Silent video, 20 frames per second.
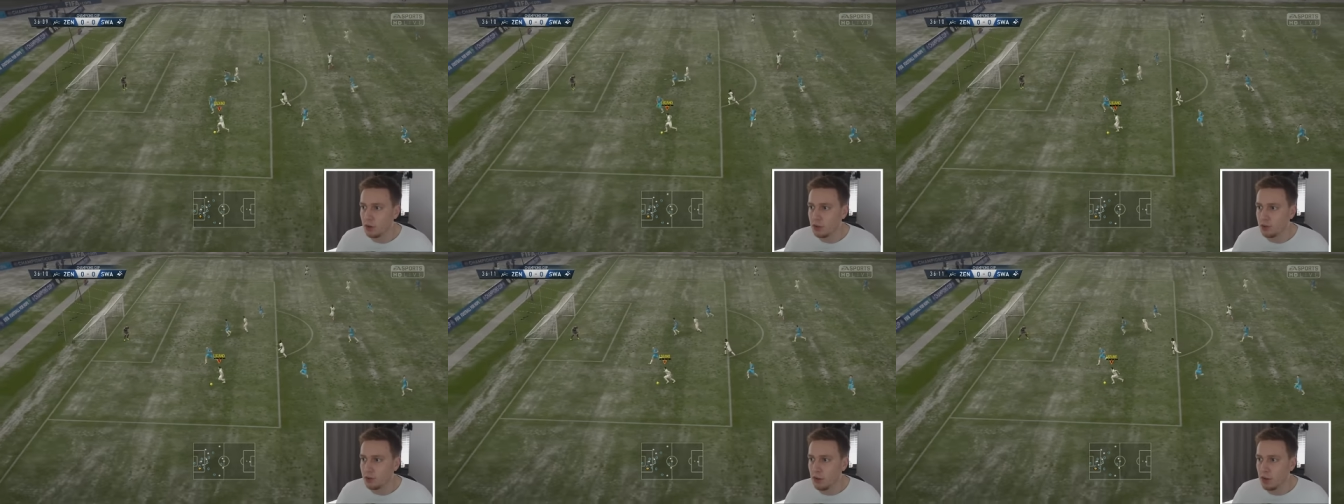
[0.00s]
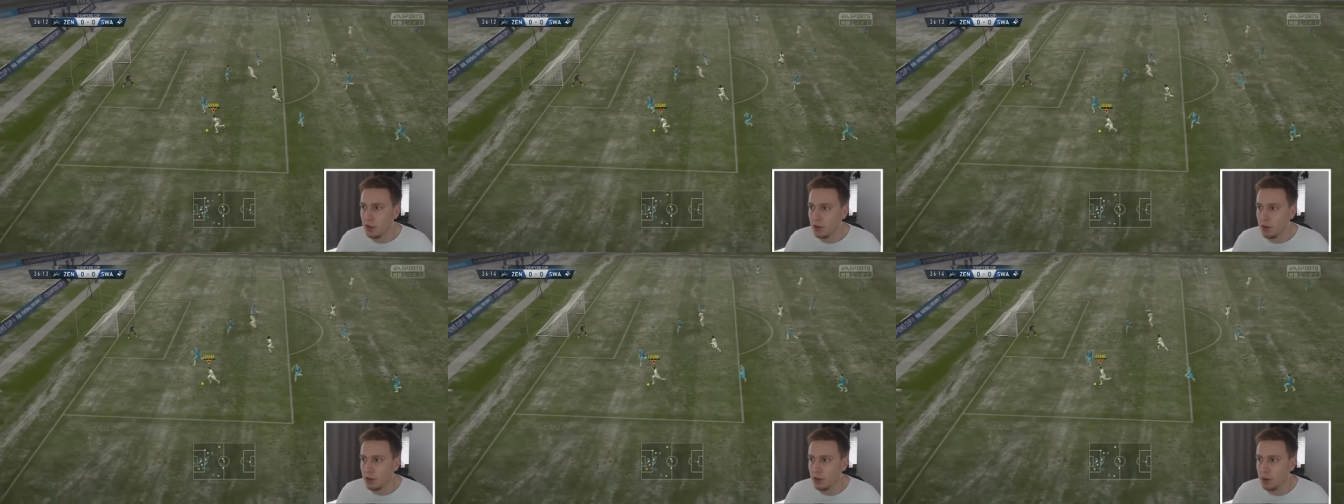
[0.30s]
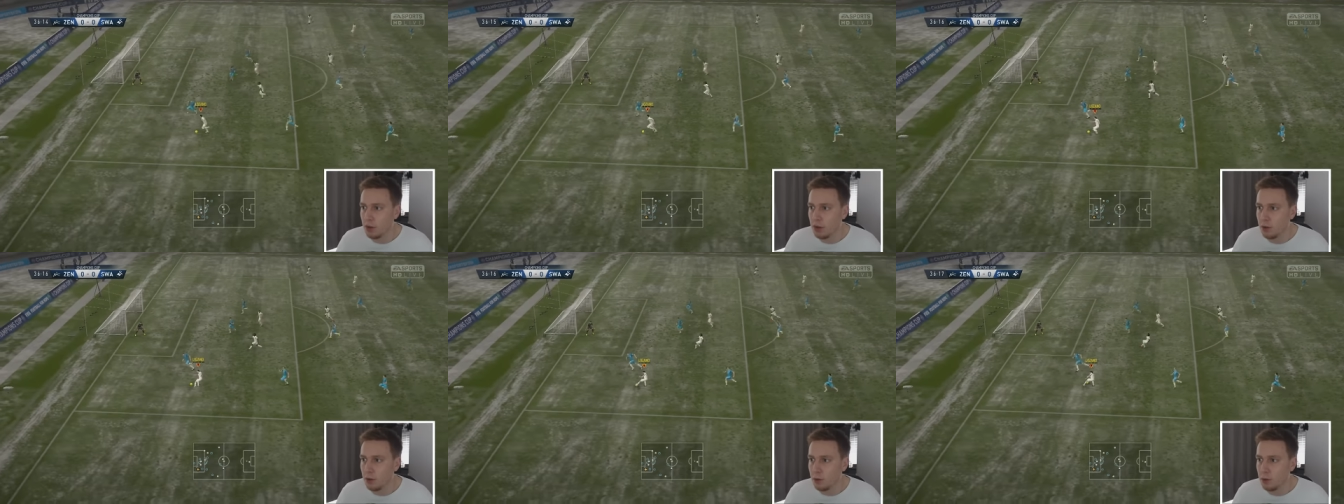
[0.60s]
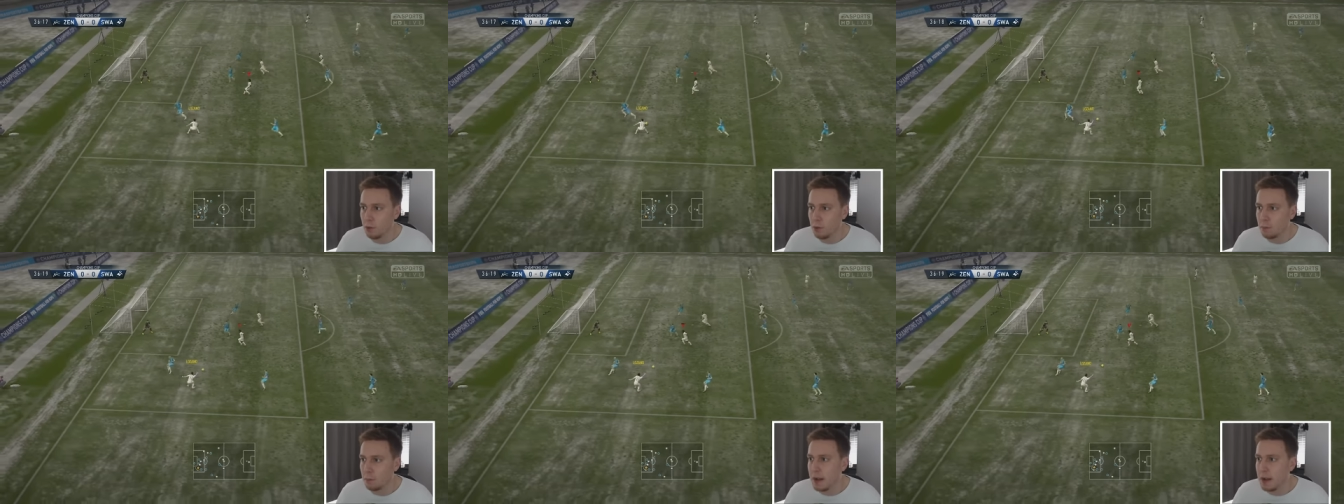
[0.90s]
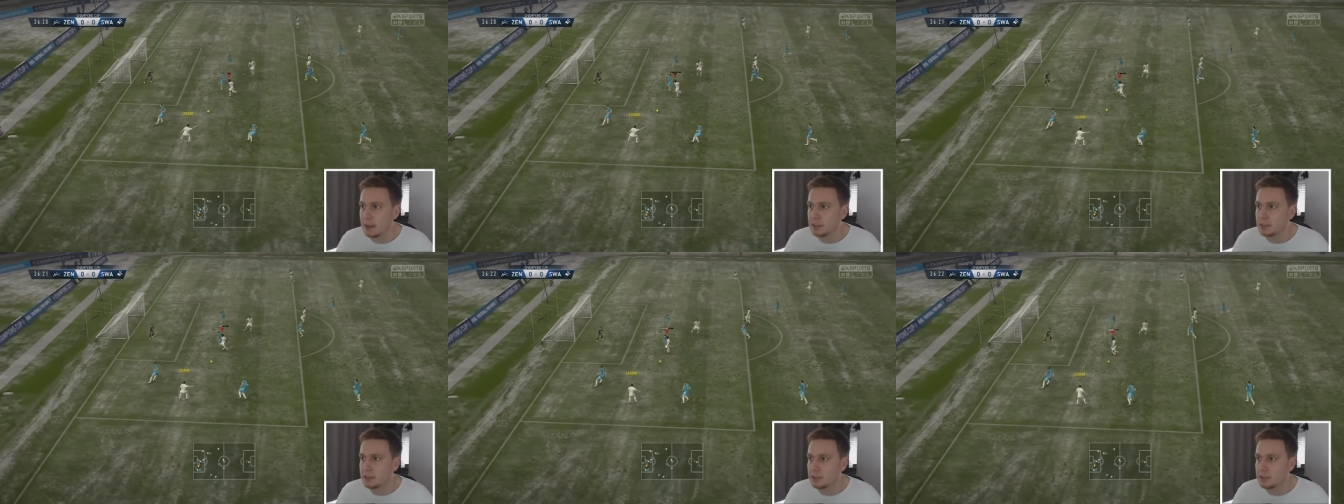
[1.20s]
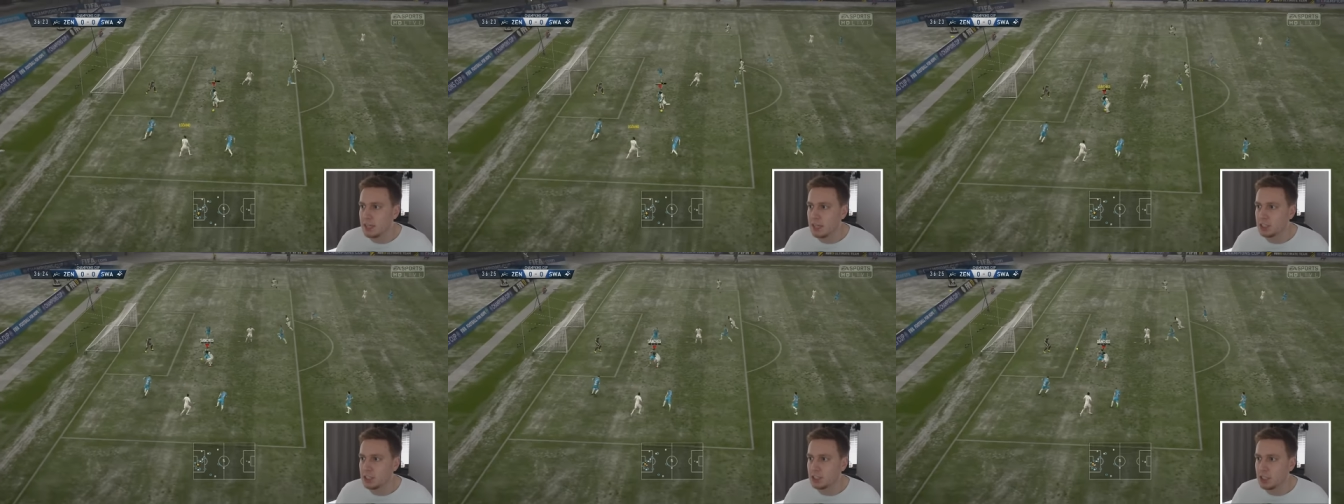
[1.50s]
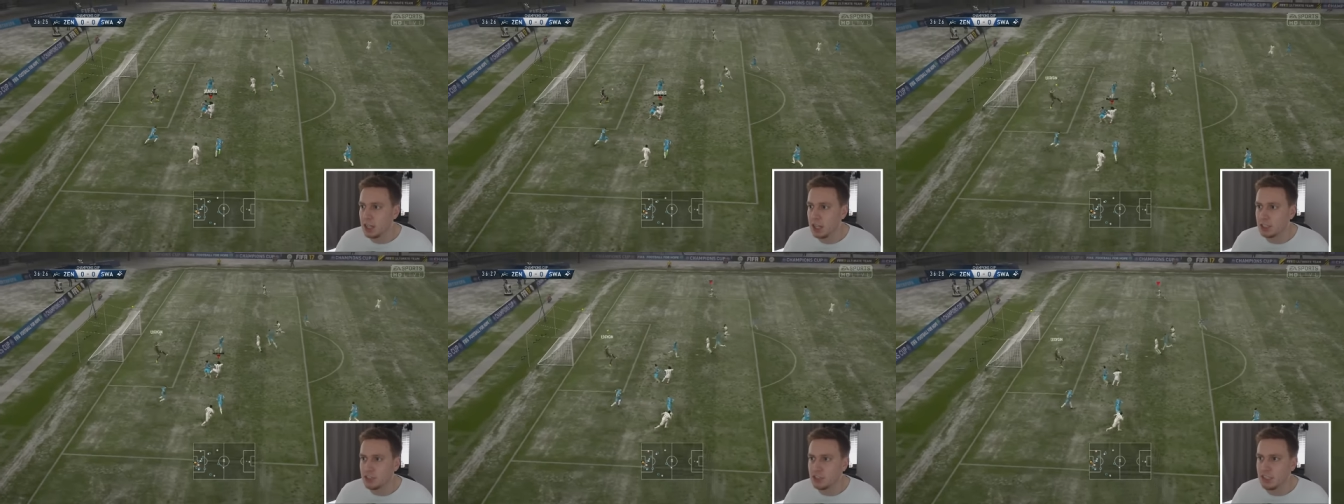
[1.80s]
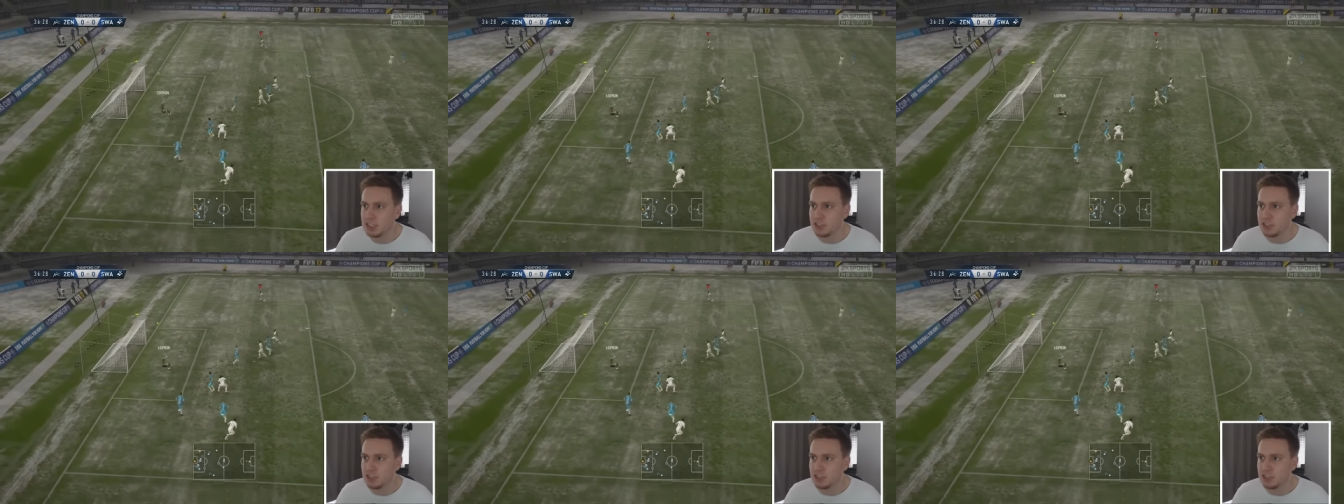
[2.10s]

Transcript: Lozano back to Sanchez.